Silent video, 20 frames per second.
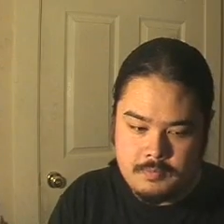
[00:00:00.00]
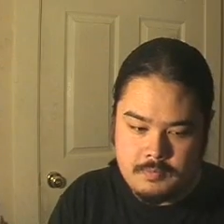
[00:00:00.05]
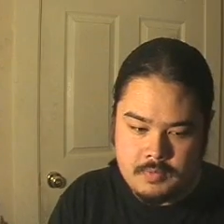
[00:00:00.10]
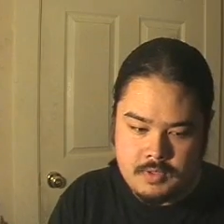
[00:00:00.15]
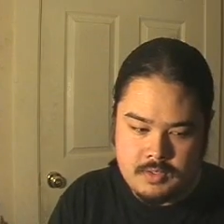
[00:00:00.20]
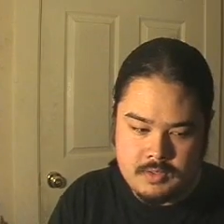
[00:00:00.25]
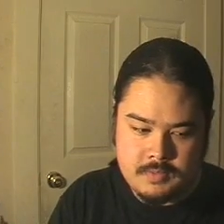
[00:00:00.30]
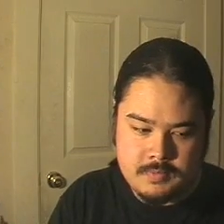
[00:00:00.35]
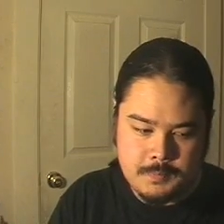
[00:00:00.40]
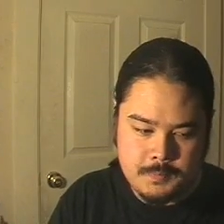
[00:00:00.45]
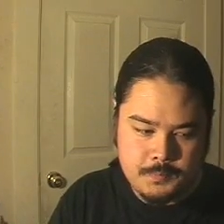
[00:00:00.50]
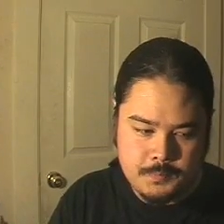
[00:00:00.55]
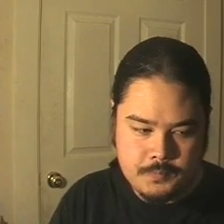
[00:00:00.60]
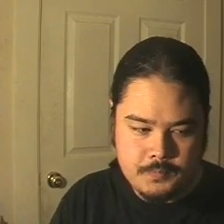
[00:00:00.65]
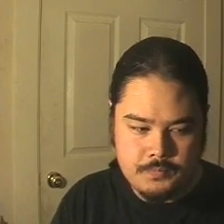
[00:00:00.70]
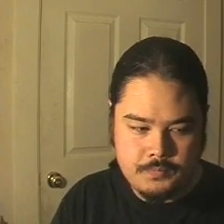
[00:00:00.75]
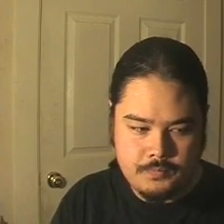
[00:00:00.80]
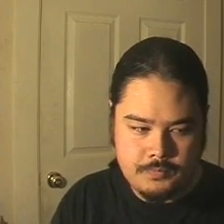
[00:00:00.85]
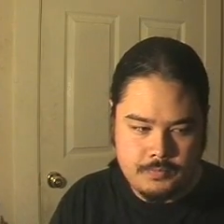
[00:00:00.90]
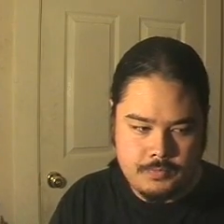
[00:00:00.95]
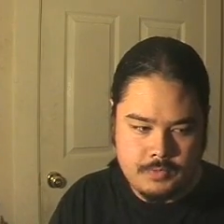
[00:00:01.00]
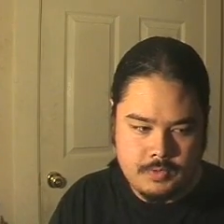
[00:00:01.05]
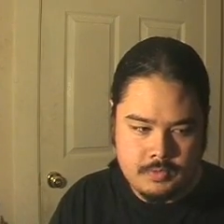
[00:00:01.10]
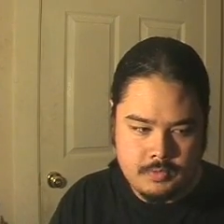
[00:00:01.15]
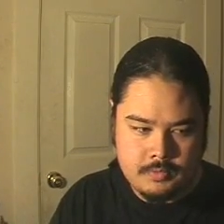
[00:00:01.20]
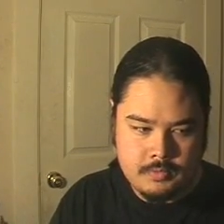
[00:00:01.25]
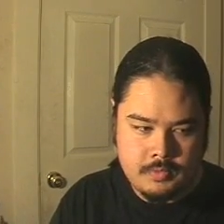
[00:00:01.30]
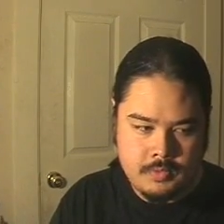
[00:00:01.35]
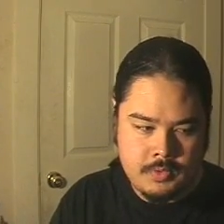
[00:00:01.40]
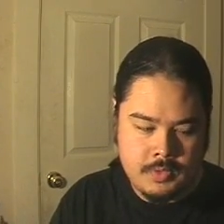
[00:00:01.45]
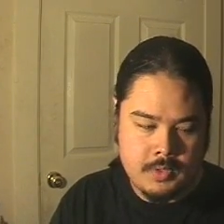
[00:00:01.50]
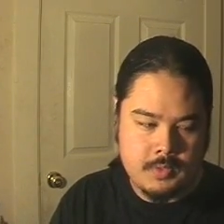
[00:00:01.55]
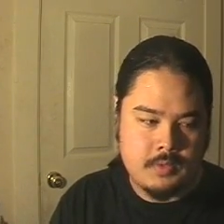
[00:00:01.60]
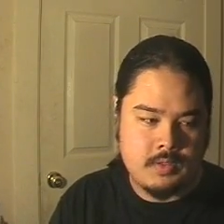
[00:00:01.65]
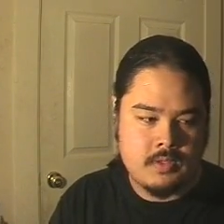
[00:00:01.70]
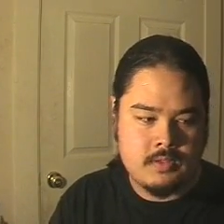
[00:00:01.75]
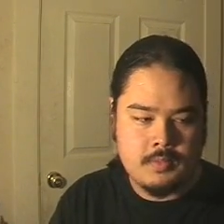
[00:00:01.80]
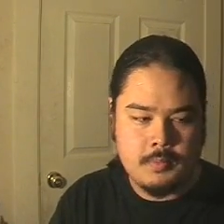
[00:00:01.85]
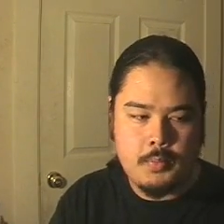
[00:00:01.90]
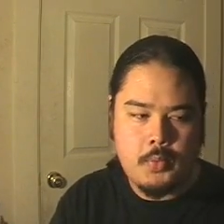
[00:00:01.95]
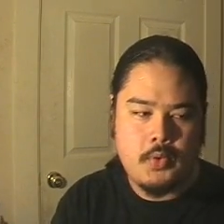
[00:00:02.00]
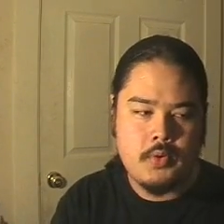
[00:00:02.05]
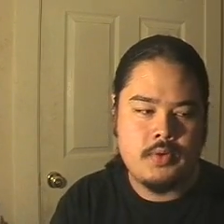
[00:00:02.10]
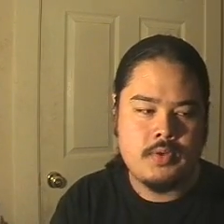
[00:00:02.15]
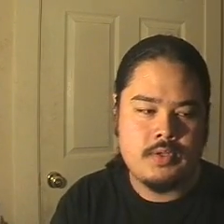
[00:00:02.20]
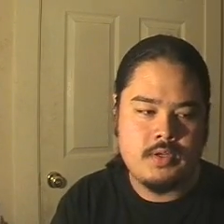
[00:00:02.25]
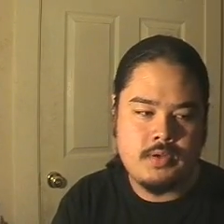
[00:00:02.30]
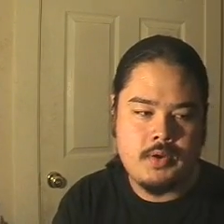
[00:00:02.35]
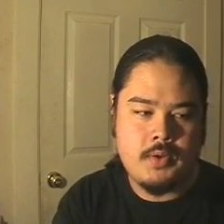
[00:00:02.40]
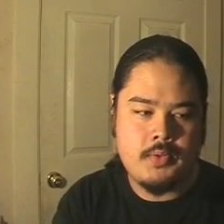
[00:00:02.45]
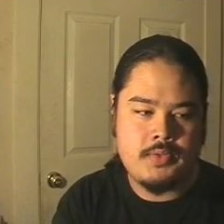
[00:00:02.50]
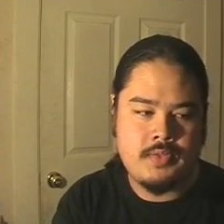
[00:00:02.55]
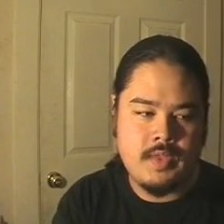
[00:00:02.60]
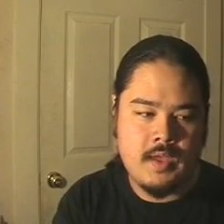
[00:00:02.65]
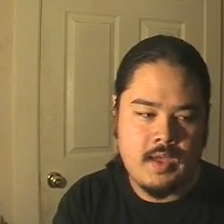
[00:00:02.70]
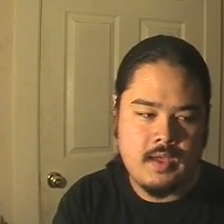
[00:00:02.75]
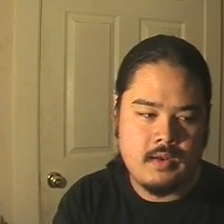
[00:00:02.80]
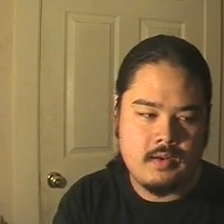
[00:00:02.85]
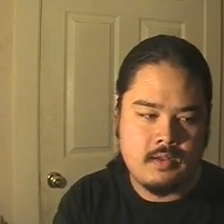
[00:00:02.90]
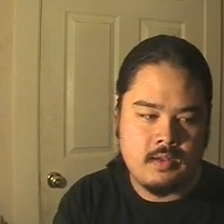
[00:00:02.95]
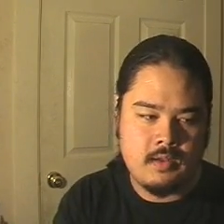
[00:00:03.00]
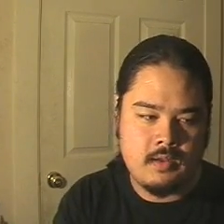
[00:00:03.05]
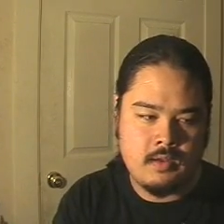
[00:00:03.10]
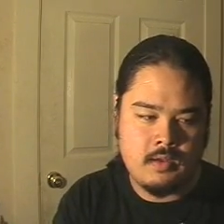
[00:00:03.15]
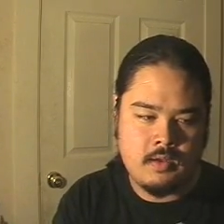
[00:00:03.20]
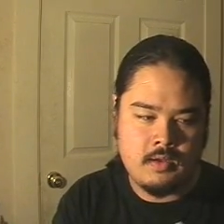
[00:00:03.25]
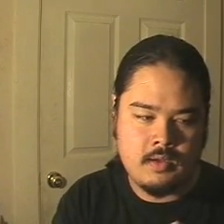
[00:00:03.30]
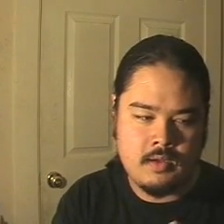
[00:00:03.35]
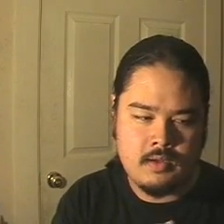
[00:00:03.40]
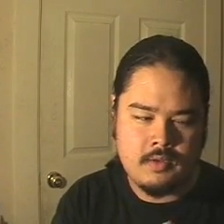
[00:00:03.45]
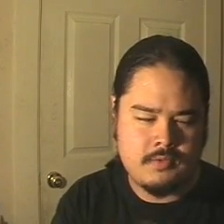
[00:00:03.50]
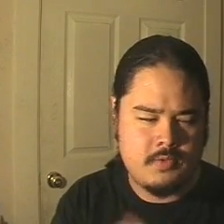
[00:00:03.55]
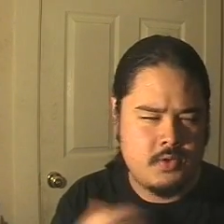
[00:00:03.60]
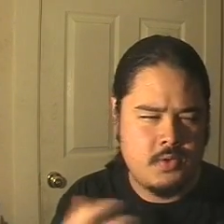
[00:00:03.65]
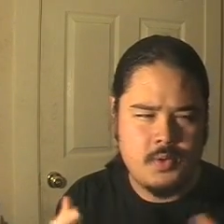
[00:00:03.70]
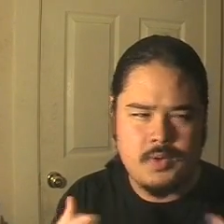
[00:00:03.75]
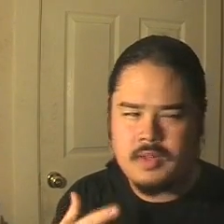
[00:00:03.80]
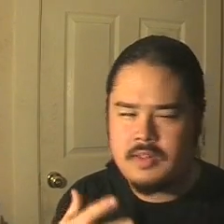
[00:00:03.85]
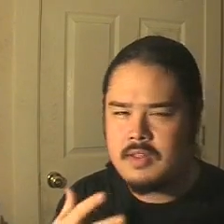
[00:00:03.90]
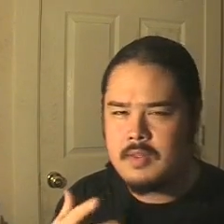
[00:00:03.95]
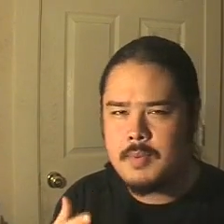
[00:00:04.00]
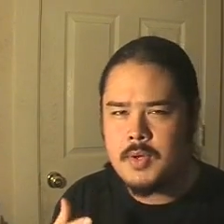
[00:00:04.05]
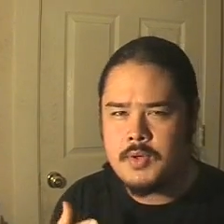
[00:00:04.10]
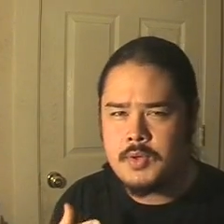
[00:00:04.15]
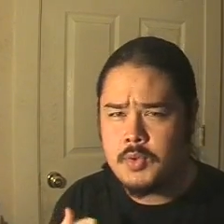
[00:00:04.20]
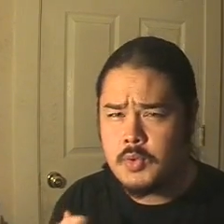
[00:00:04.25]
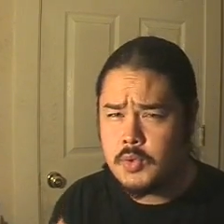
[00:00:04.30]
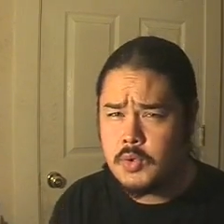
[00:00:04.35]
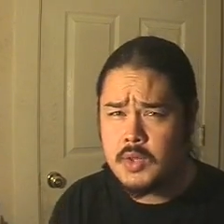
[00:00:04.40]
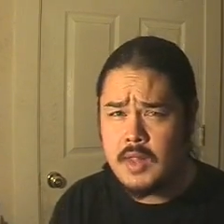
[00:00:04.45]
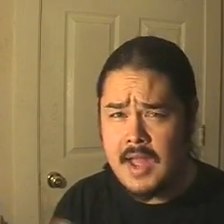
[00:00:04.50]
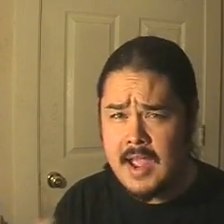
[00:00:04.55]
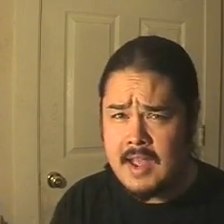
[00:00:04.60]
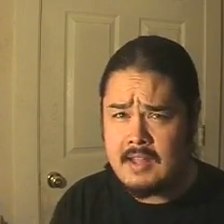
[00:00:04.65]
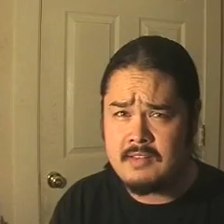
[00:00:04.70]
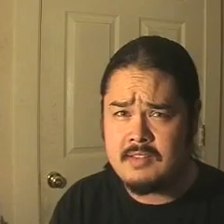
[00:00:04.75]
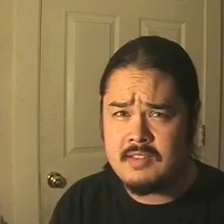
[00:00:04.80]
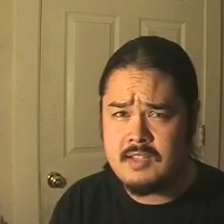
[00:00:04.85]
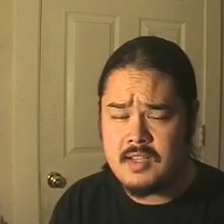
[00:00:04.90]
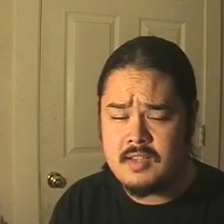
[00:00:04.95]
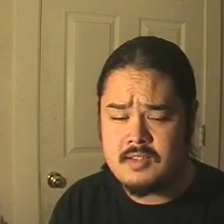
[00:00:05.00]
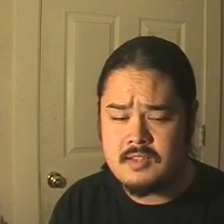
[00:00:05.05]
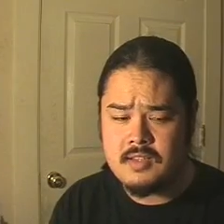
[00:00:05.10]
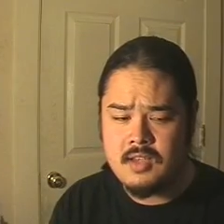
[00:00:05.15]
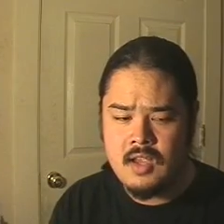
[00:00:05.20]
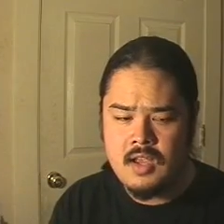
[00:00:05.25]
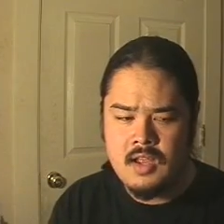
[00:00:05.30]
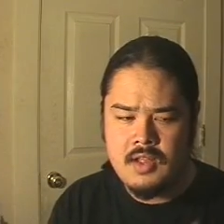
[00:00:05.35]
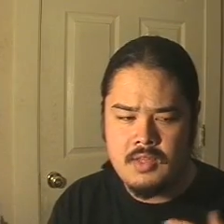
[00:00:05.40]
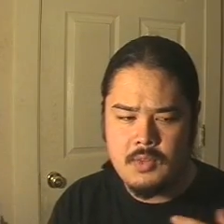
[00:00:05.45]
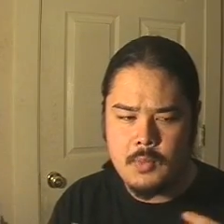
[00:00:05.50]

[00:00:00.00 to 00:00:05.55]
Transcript: Because, okay, it's important to note that if you know anything about Google AdSense,